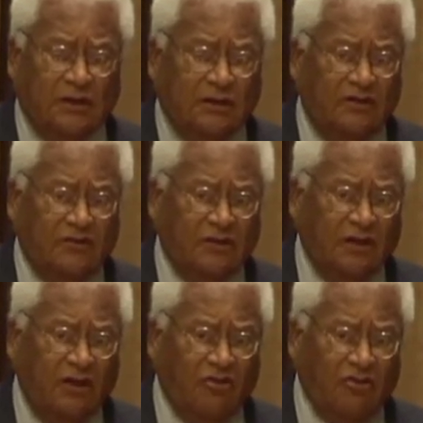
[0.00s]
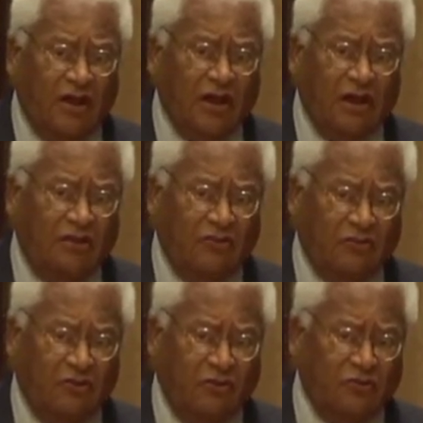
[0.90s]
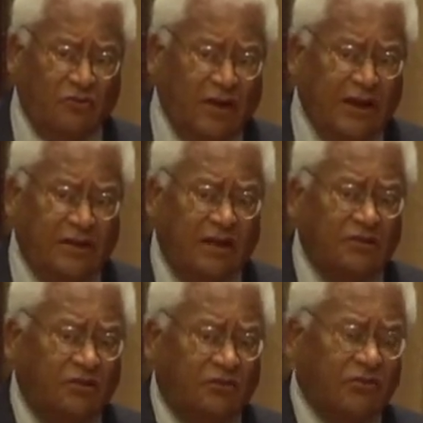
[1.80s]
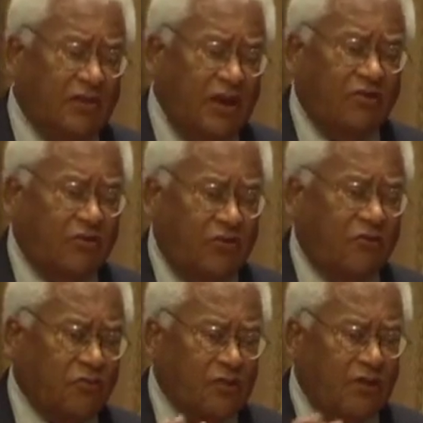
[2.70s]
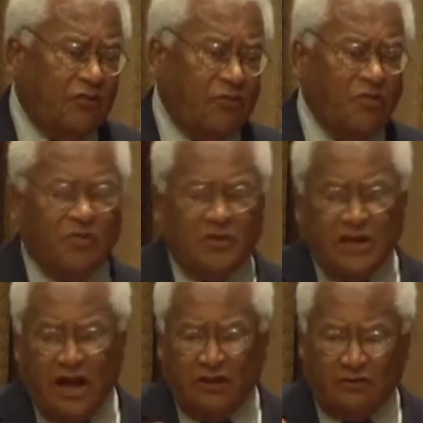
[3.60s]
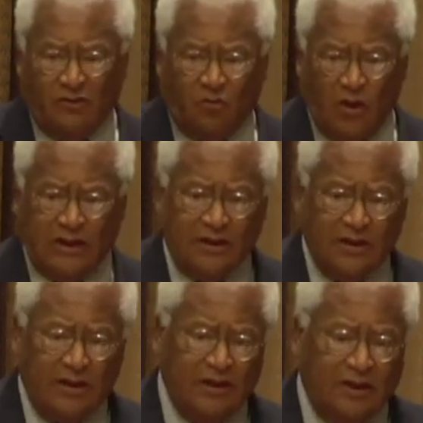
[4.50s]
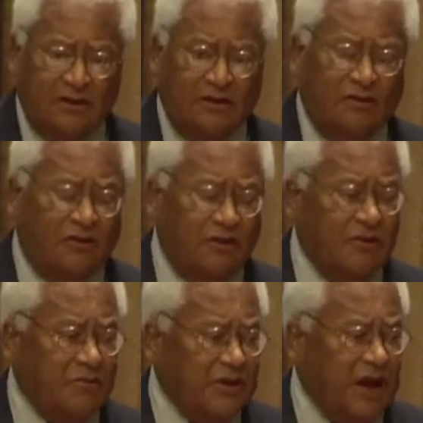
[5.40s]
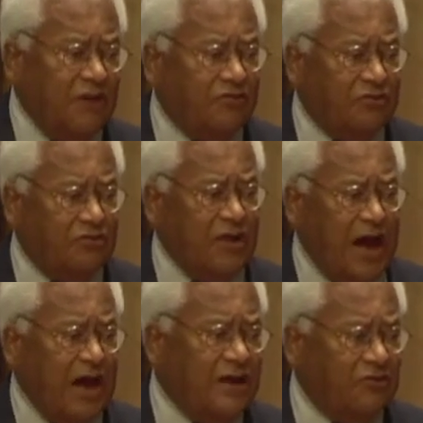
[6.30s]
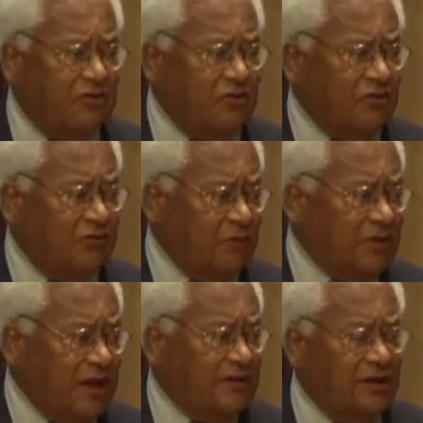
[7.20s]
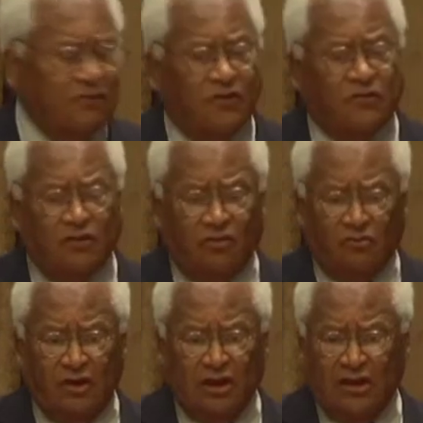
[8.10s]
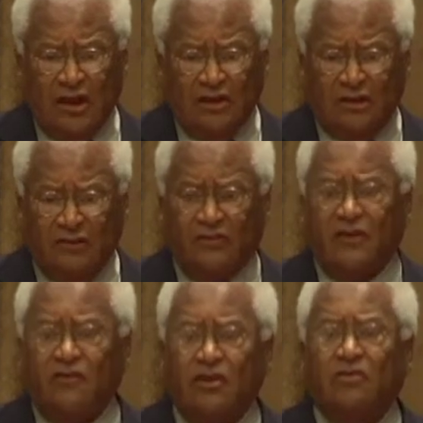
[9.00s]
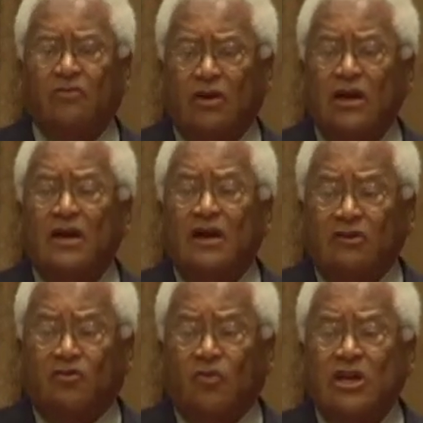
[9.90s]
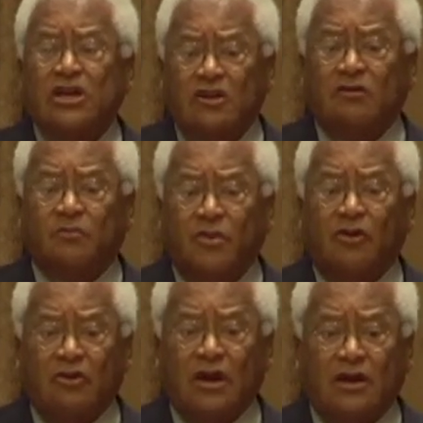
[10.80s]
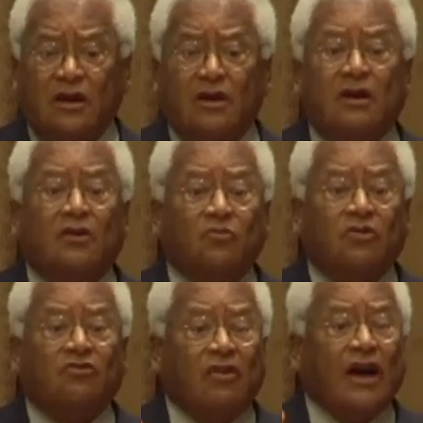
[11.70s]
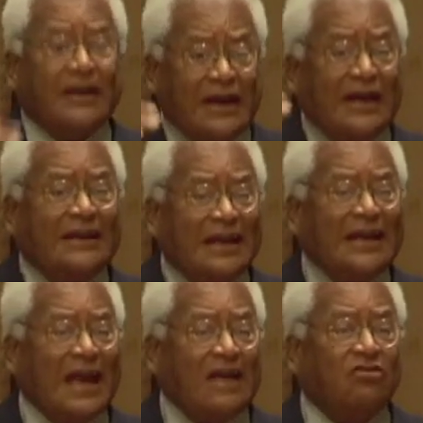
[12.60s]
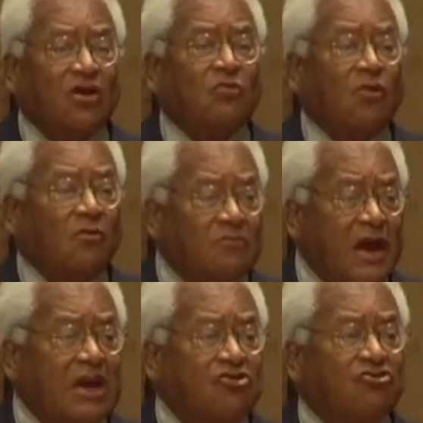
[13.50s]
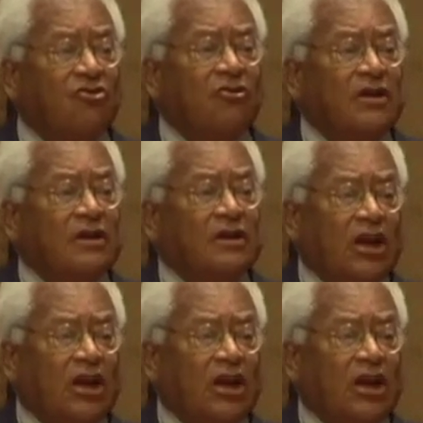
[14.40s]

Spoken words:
at least another decade or so. So I tend to see the civil rights movement not as a one-year thing, but I insist from 1953 to 1973, a 20-year period in which again and again there were major